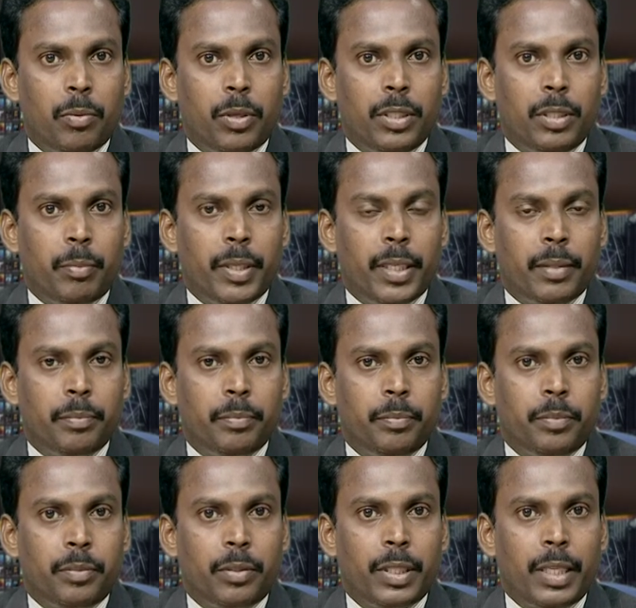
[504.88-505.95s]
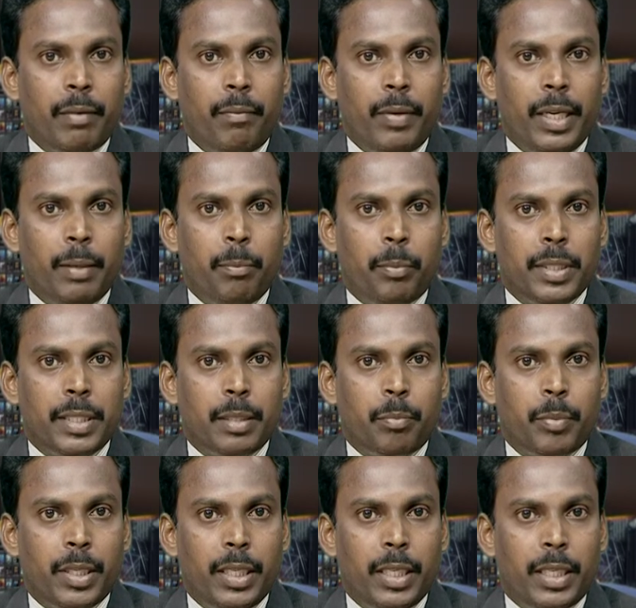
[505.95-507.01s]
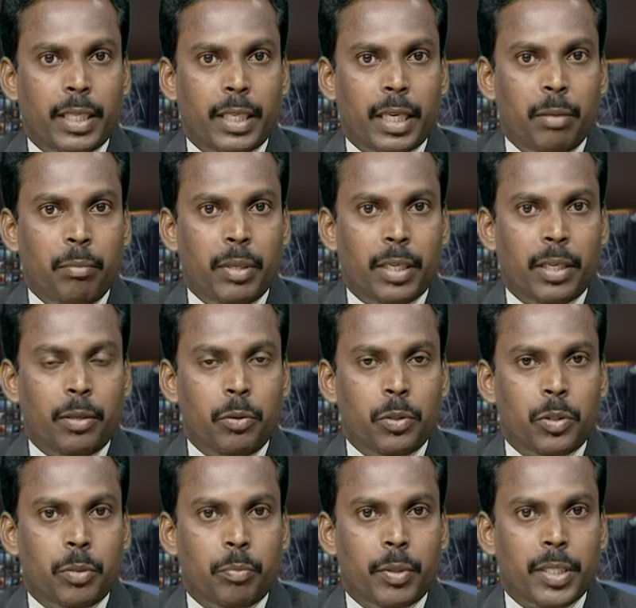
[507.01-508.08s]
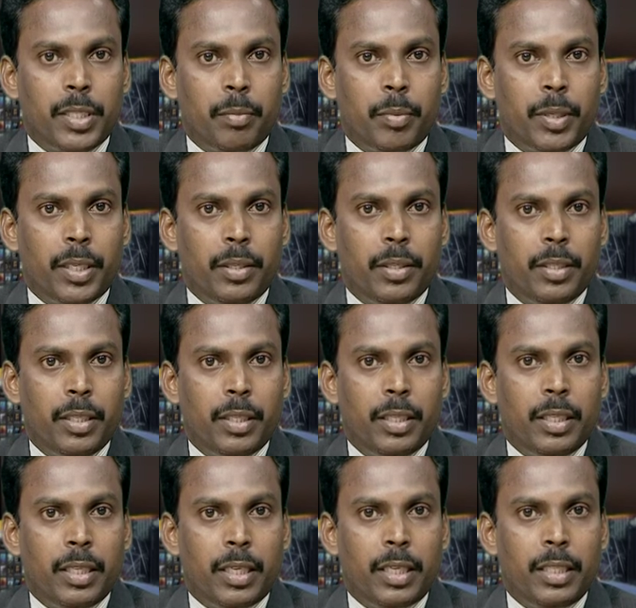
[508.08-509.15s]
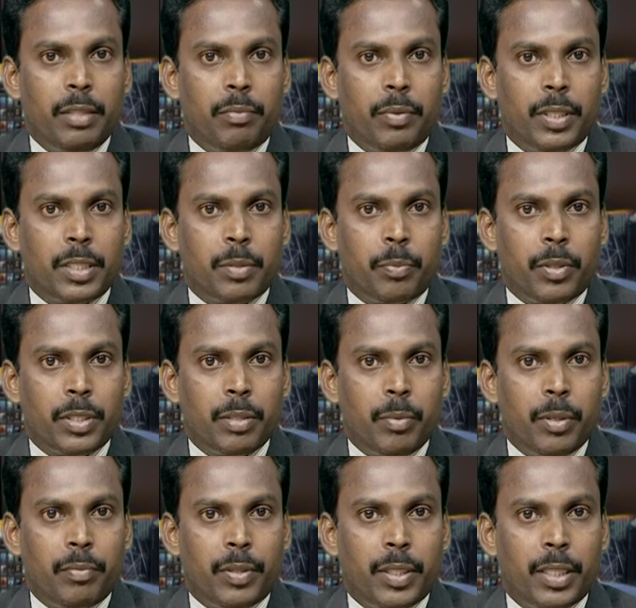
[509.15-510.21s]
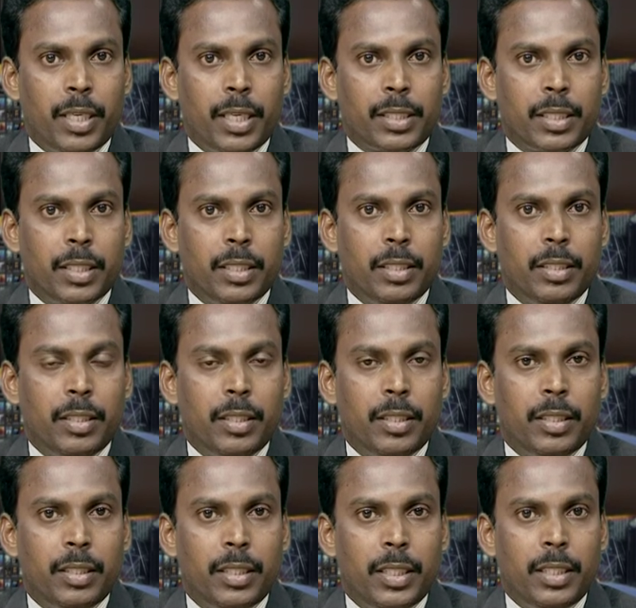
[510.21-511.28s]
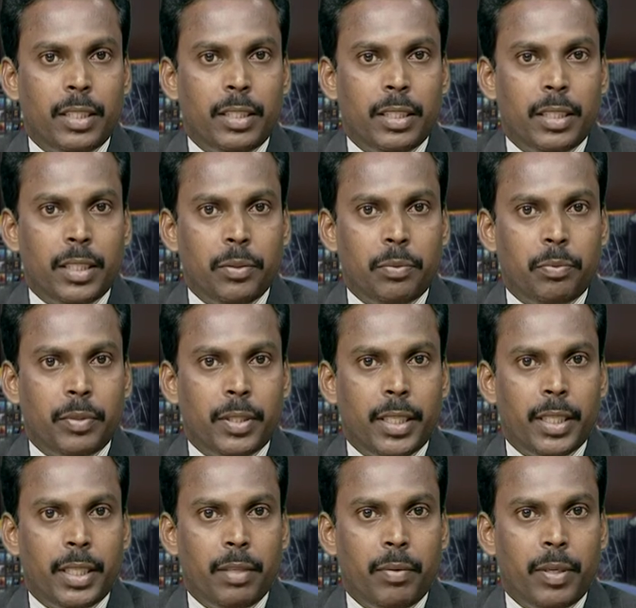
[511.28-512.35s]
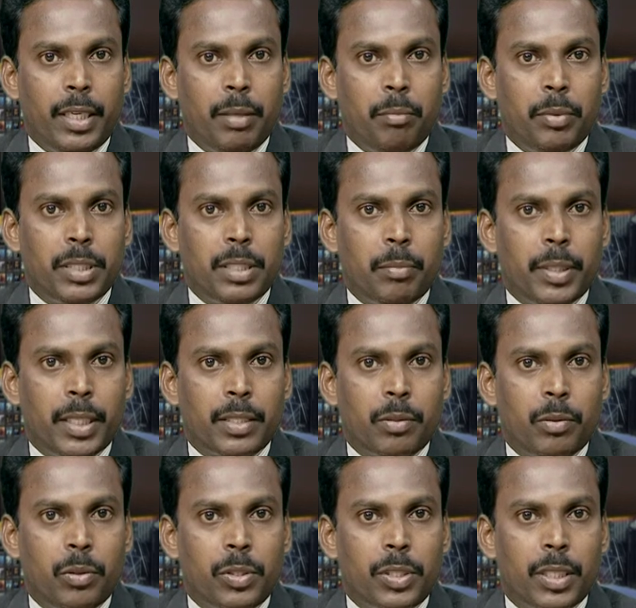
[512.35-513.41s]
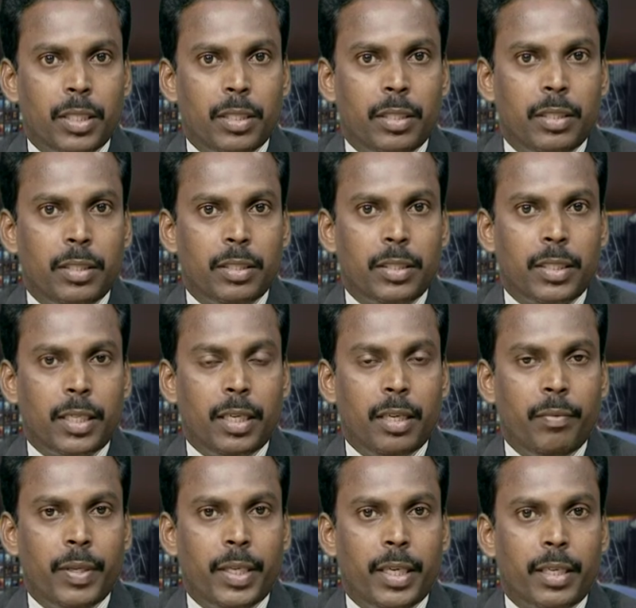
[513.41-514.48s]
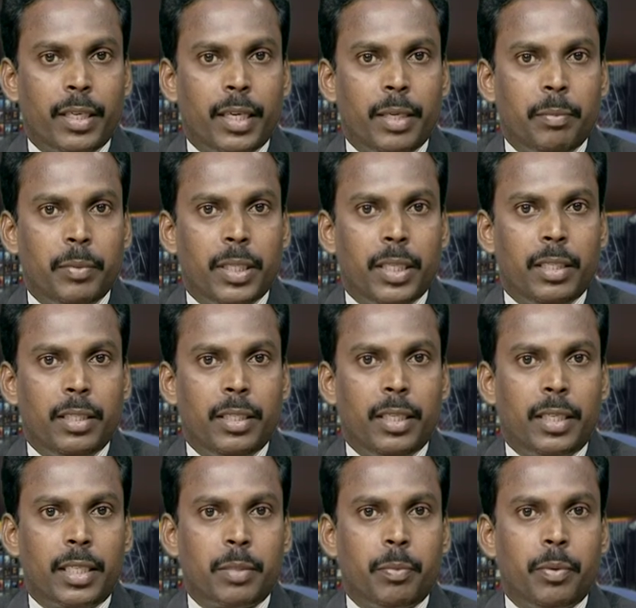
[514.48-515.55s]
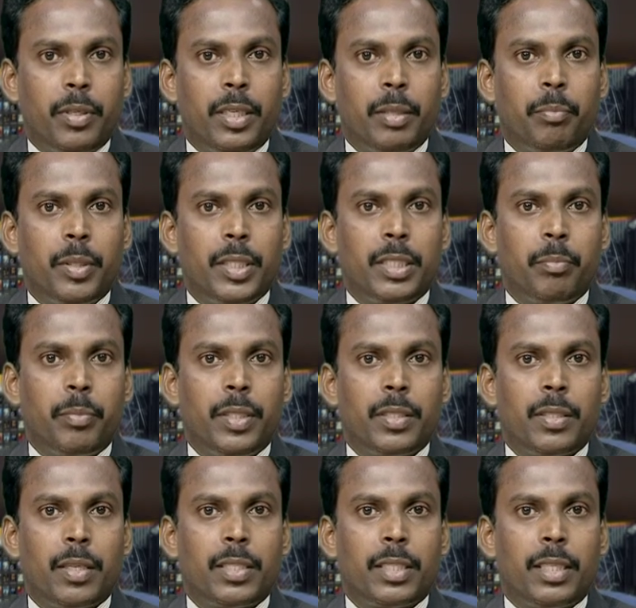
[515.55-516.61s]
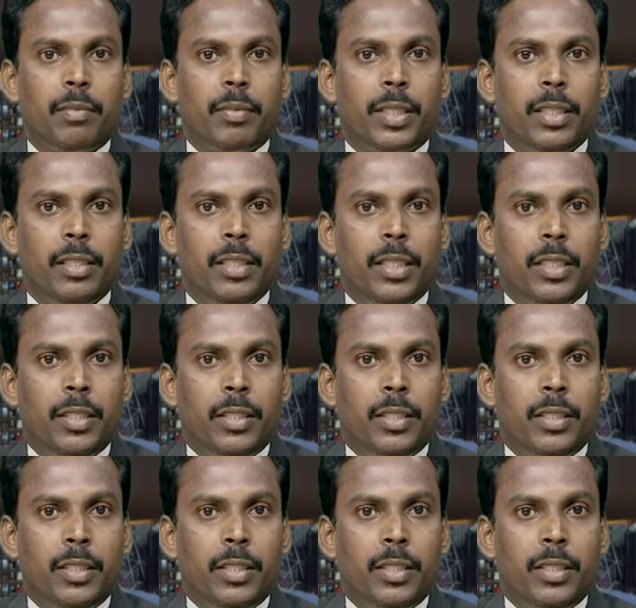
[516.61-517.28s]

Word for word: 1th pair. So, every MPCP can be reduced to PCP and if it is possible for deduction then if the given MPCP has solution certainly we can claim that the corresponding PCP is also having a